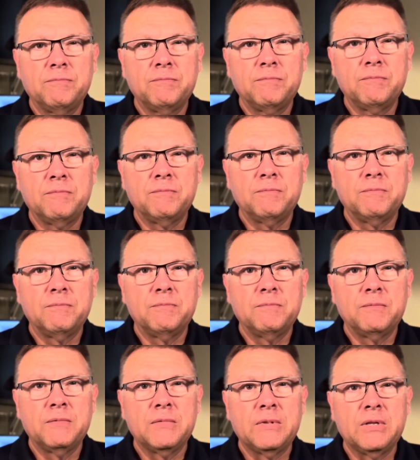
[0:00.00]

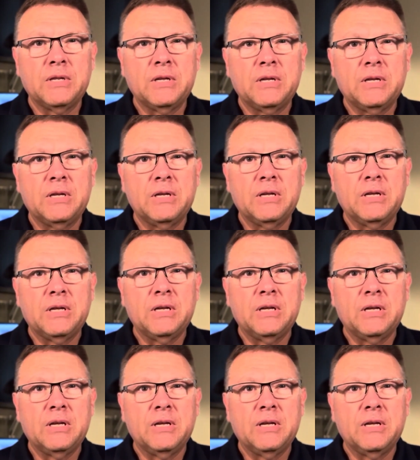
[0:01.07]
[no speech]